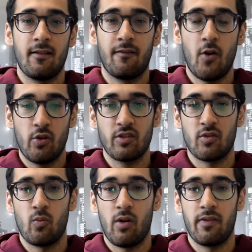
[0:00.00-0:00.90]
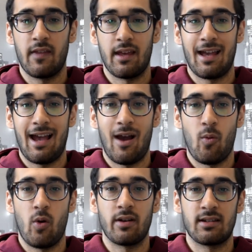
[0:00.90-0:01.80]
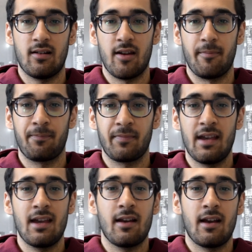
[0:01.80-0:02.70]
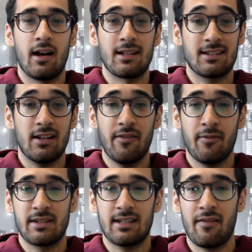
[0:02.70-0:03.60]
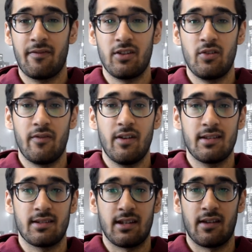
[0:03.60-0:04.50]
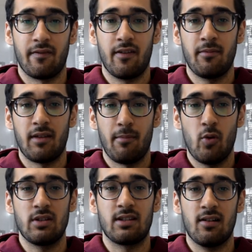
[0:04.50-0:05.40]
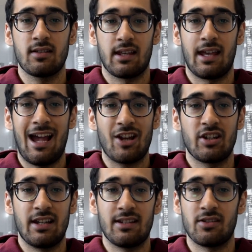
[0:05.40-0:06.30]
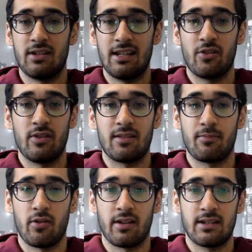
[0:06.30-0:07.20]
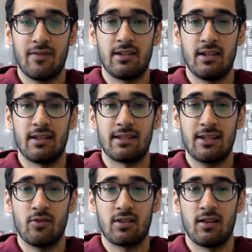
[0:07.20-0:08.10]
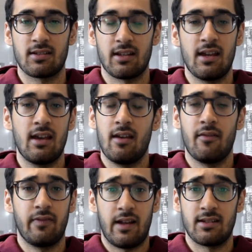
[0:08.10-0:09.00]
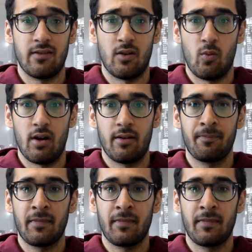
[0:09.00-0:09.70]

Focus on one thing at one time. A study from Stanford University confirmed that multitasking actually leads to decreased productivity than single tasking, if that's even a word.